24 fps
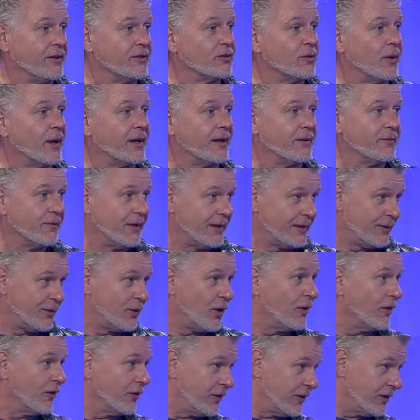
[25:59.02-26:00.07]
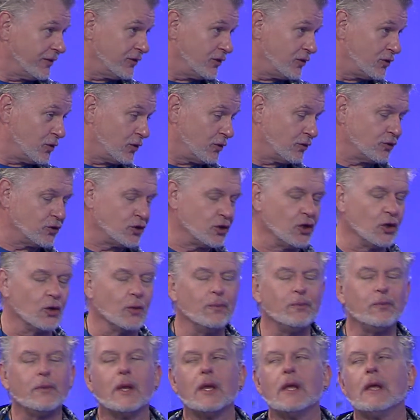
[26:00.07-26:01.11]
So I can find out all the things he told you.